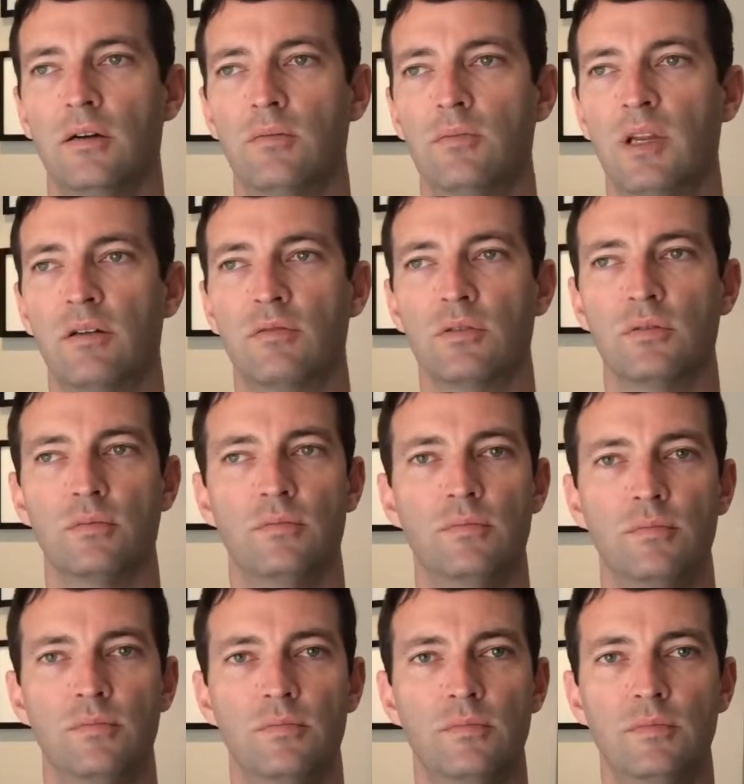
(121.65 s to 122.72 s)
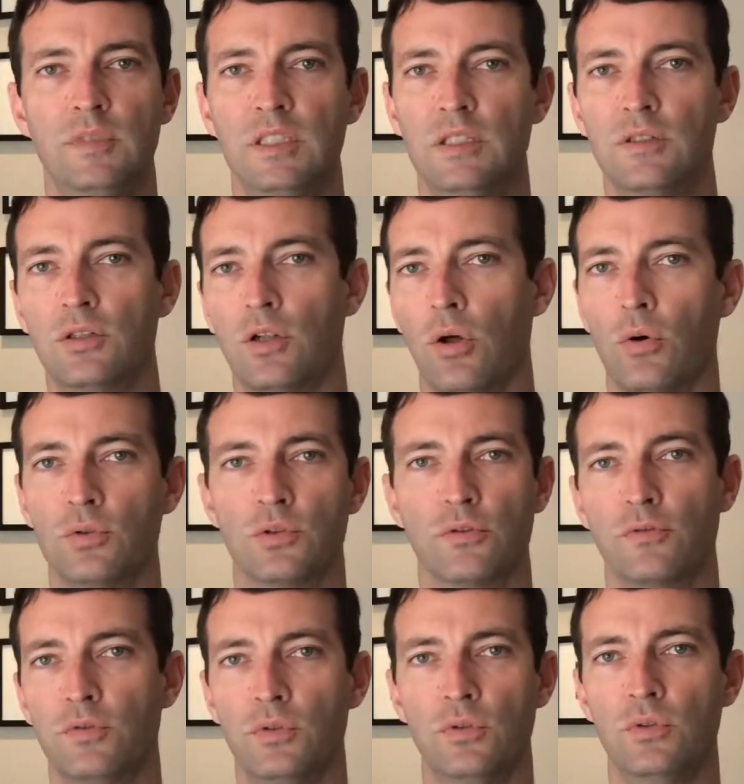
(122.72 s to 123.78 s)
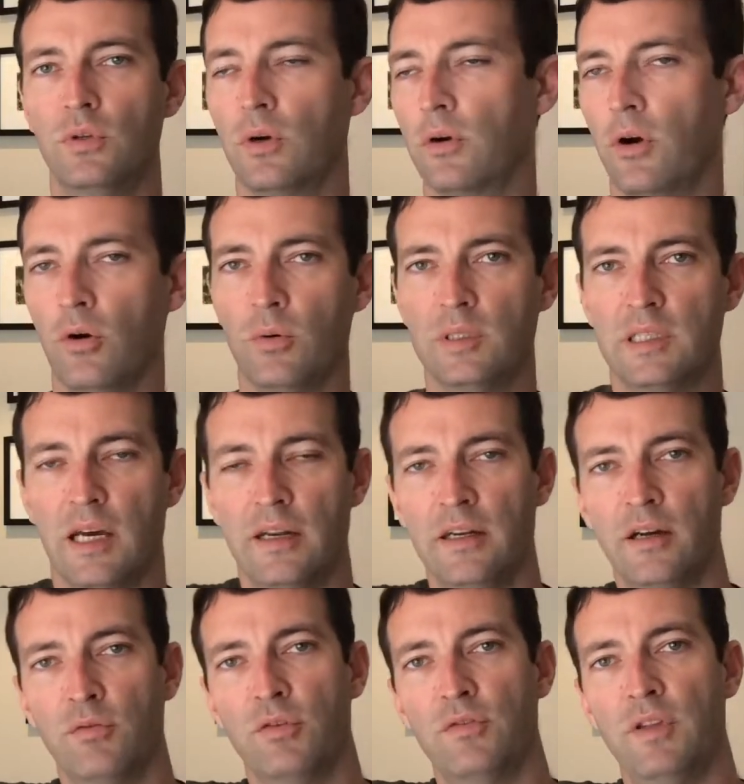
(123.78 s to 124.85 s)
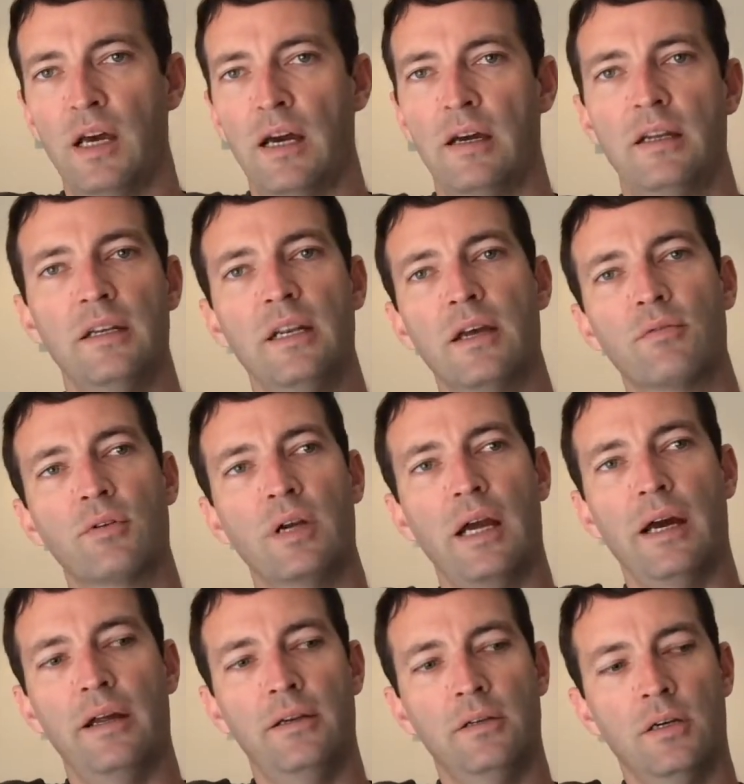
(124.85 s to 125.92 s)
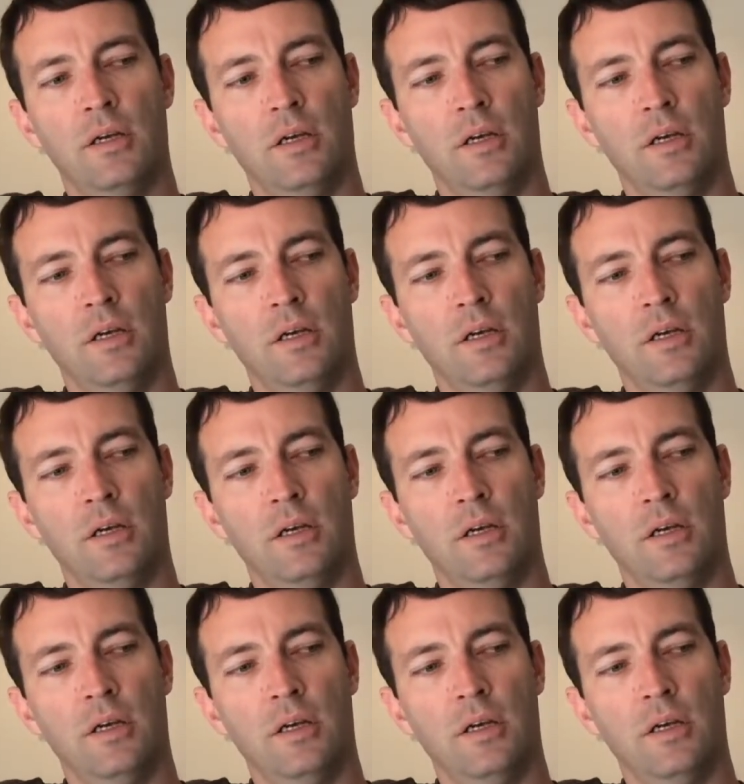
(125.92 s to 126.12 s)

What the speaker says: Never needed clothes or food. Always had enough of that. Never had